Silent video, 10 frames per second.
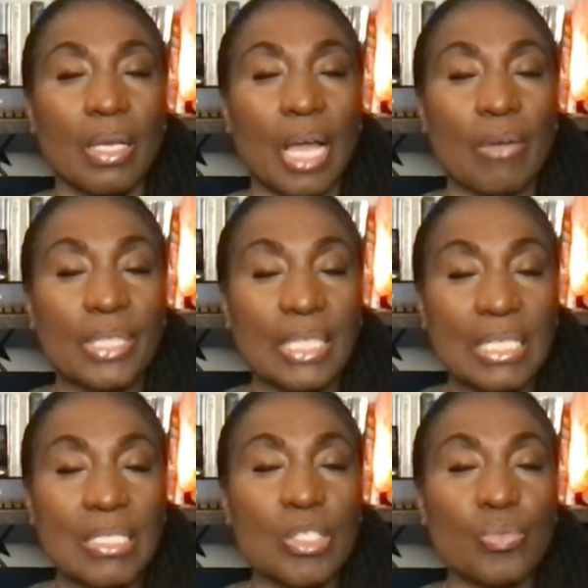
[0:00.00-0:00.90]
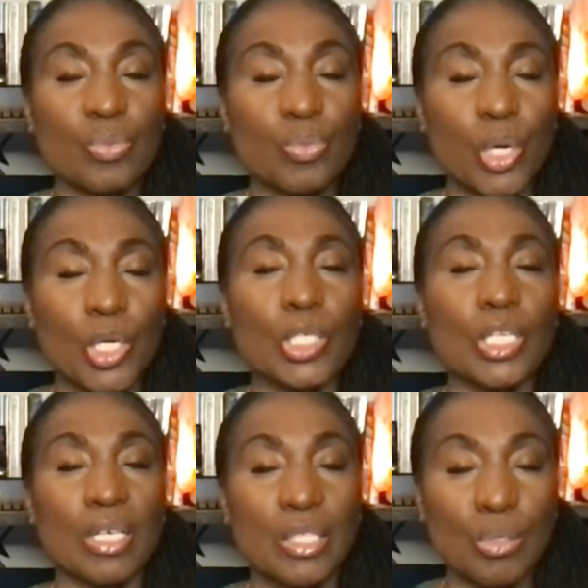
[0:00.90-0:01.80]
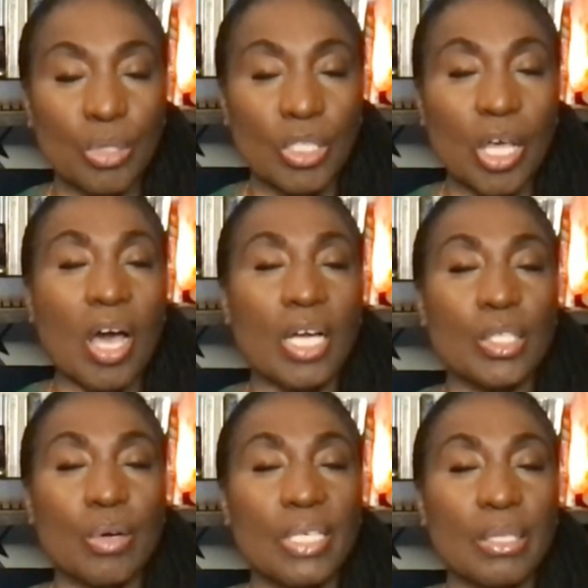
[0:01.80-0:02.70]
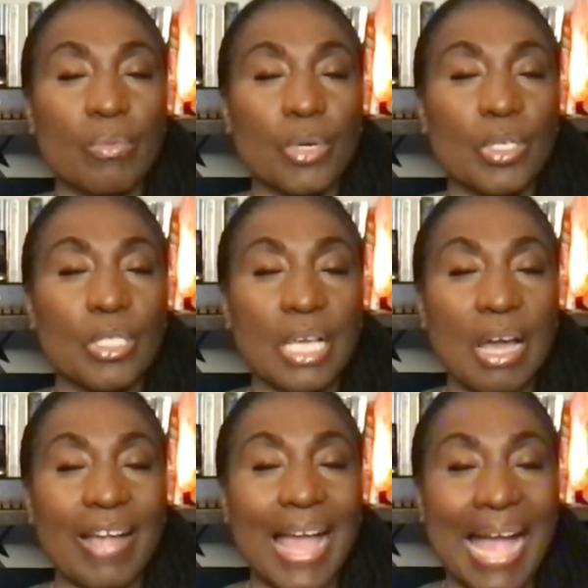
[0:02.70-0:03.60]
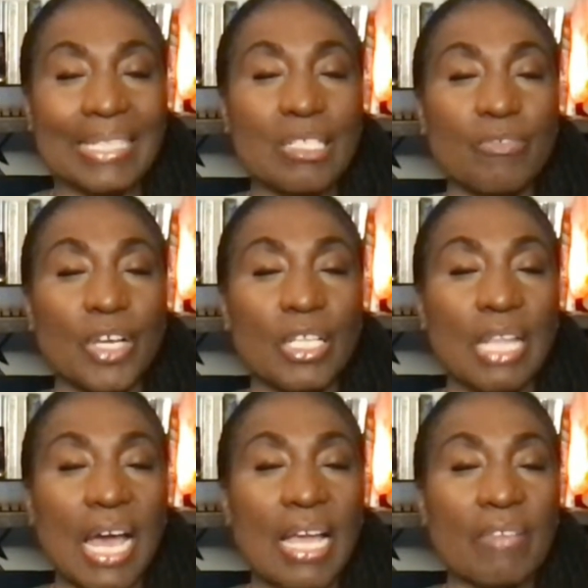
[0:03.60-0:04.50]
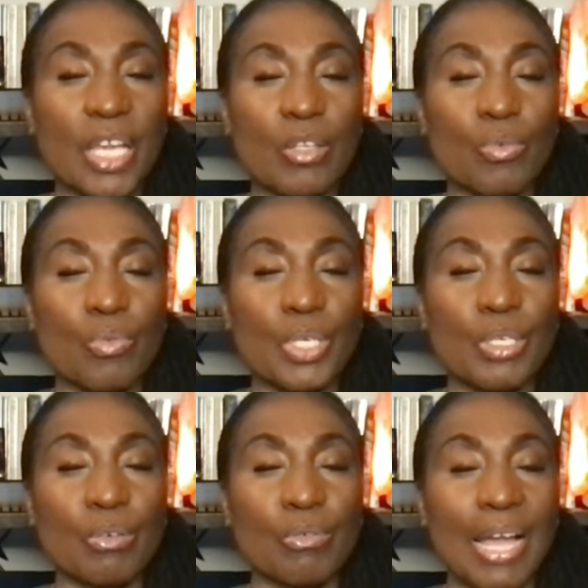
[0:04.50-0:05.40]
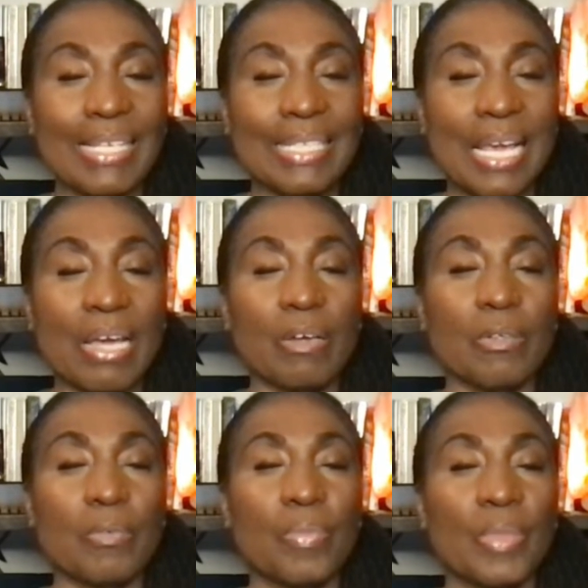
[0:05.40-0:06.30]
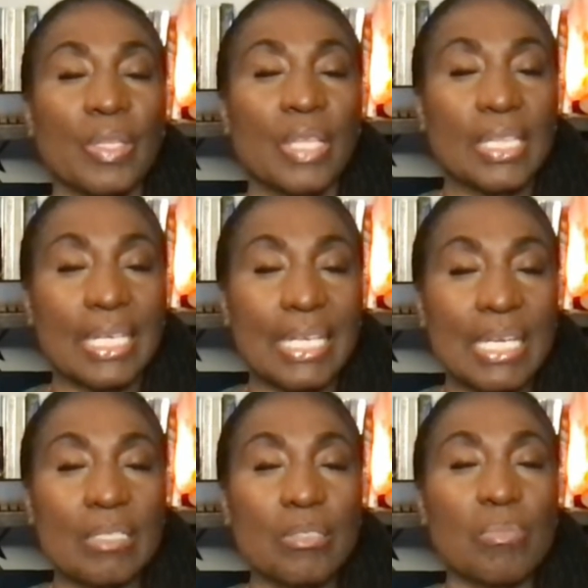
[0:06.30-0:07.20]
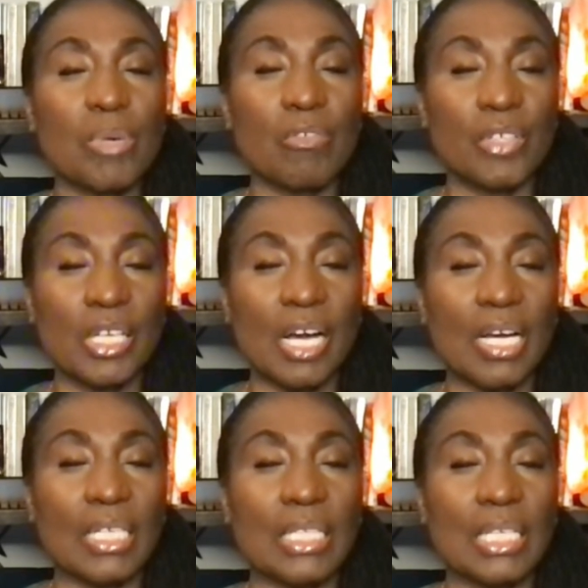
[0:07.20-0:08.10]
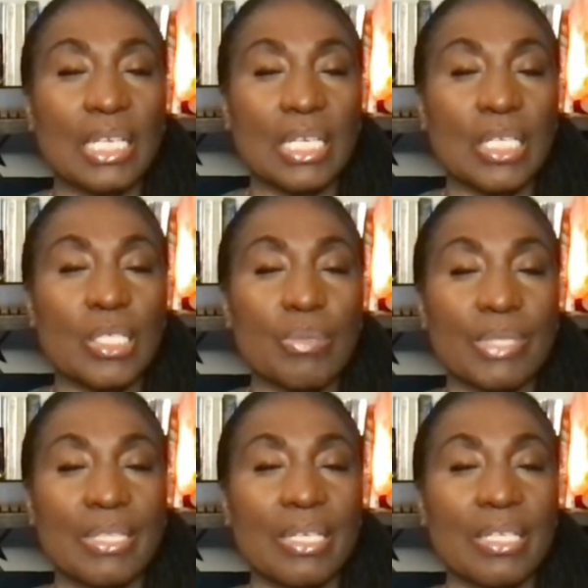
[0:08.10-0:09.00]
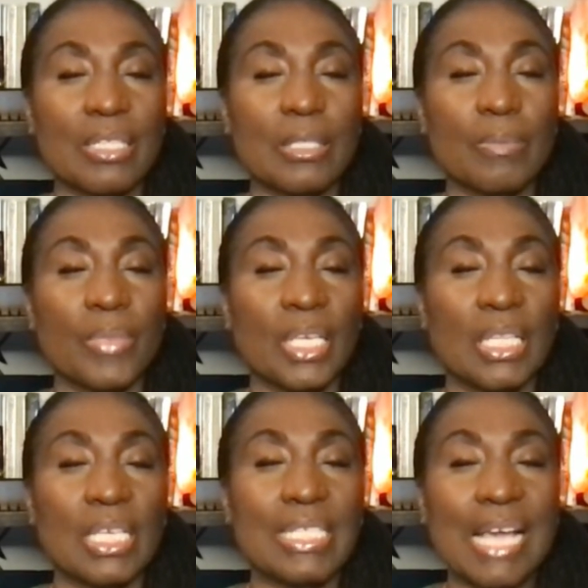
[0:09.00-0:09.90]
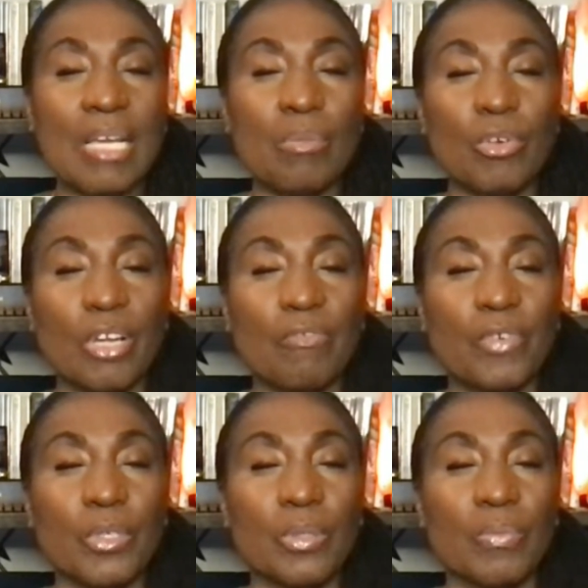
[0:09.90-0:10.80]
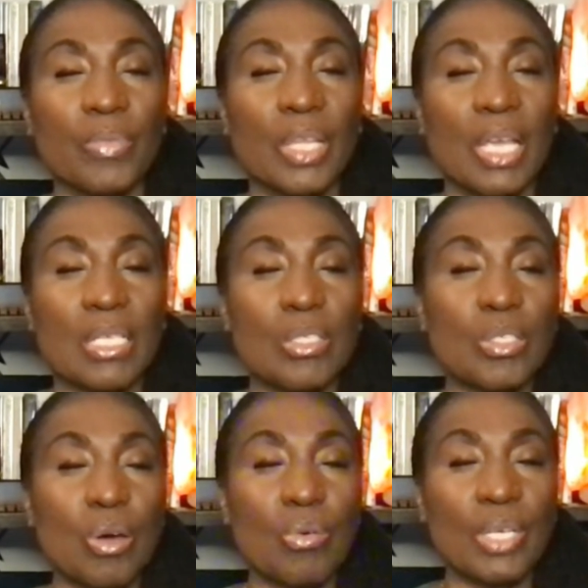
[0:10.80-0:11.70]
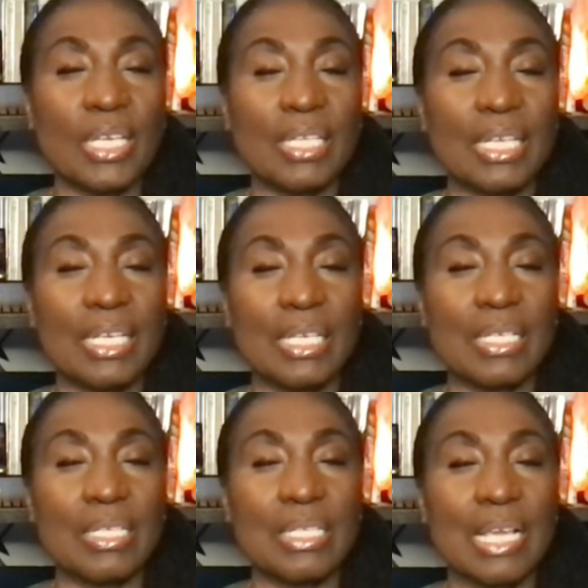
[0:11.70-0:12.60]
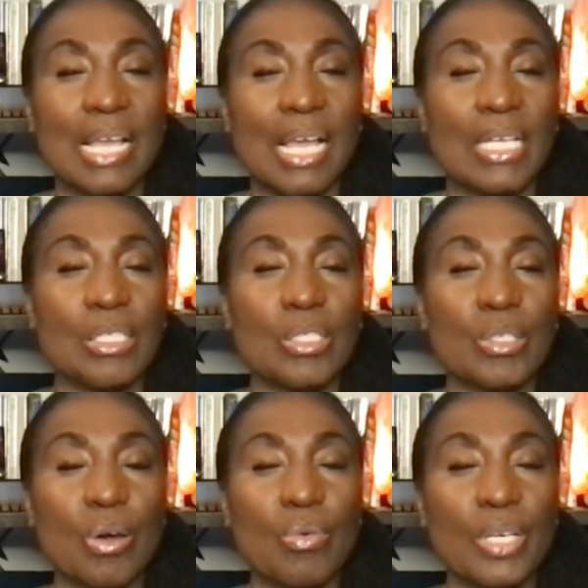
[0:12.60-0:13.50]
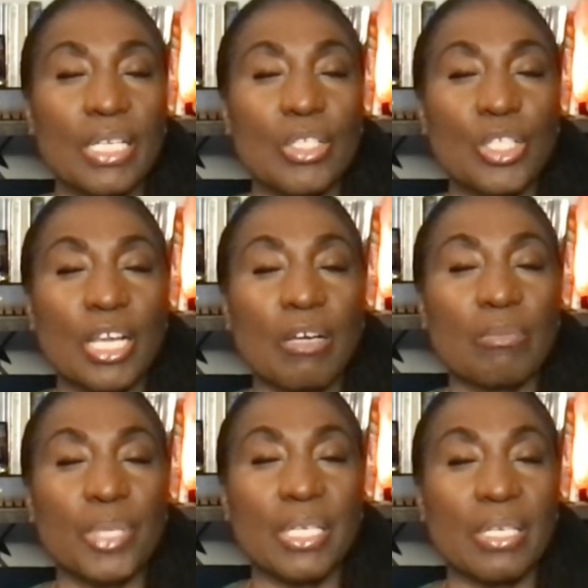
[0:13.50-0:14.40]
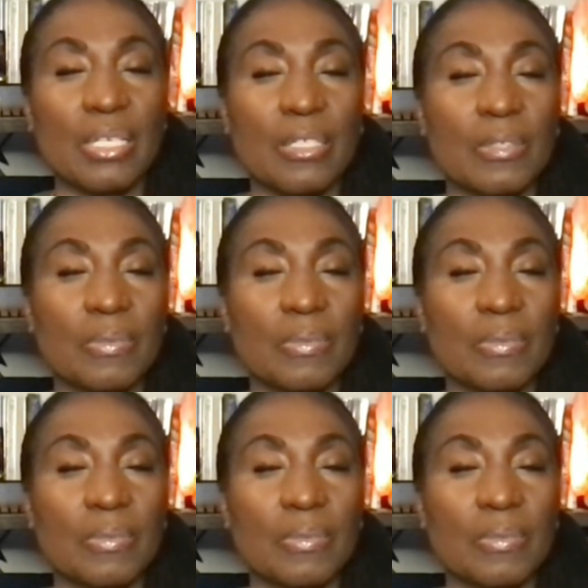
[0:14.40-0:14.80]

I release this word unto law, knowing the words are active, alive, and real right now, that the kingdom of God is within. And this I am grateful, and so it is, and so it shall be.